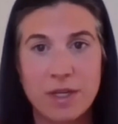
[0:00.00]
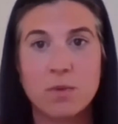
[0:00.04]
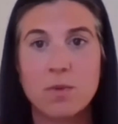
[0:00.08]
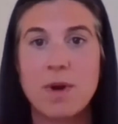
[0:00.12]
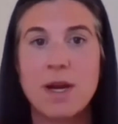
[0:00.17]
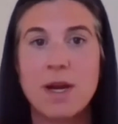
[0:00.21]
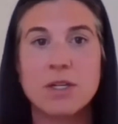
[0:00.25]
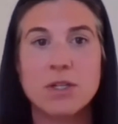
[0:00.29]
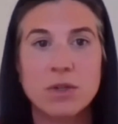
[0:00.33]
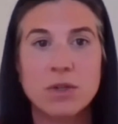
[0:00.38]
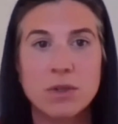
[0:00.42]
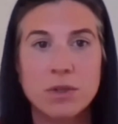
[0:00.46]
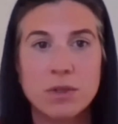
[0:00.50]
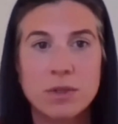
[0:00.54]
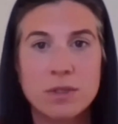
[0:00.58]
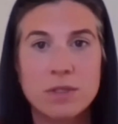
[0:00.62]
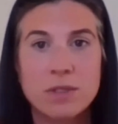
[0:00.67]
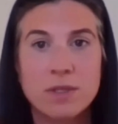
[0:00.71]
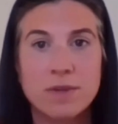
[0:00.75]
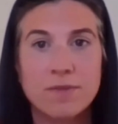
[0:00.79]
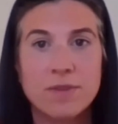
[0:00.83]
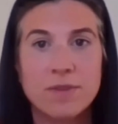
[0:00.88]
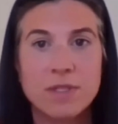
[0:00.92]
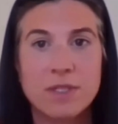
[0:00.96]

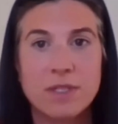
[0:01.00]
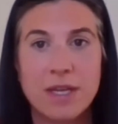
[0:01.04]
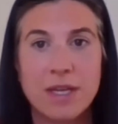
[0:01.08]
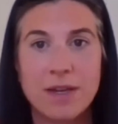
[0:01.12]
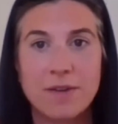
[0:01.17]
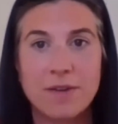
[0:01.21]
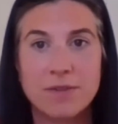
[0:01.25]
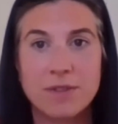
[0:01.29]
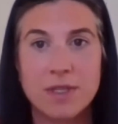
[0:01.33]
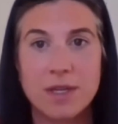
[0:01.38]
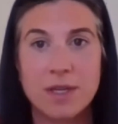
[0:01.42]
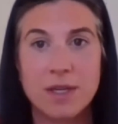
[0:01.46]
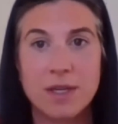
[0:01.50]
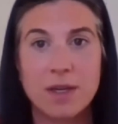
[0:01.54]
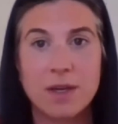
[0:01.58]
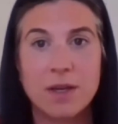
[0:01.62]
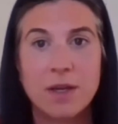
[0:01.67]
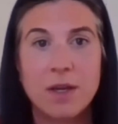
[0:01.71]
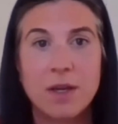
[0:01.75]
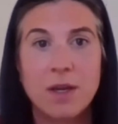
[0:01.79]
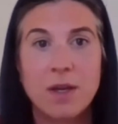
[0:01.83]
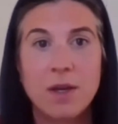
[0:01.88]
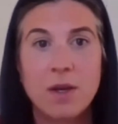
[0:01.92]
thresholds of safety